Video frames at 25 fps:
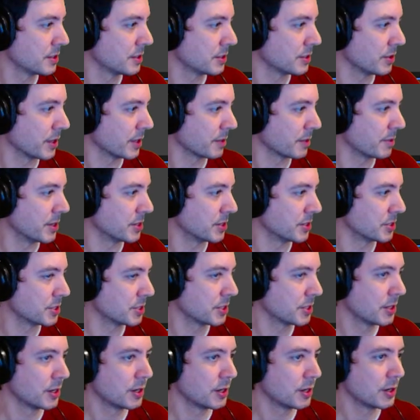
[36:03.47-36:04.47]
Don't like
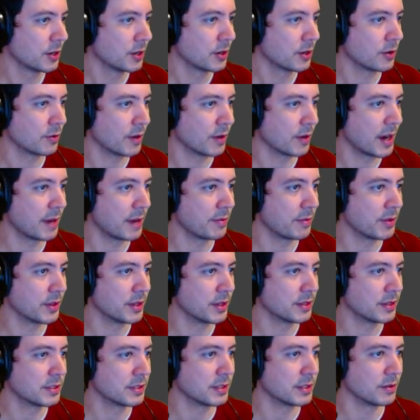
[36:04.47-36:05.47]
pinch. Grab
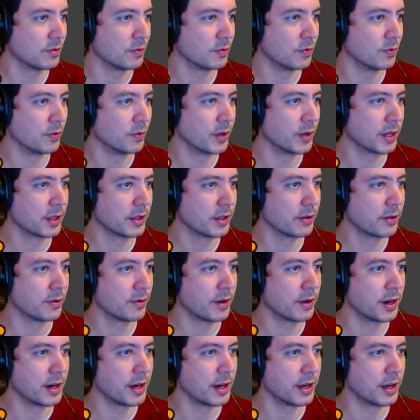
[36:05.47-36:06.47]
this and wiggle it
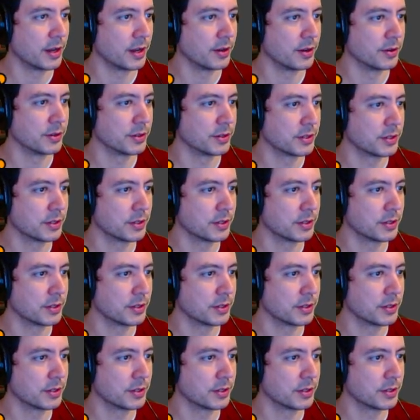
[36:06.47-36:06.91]
around.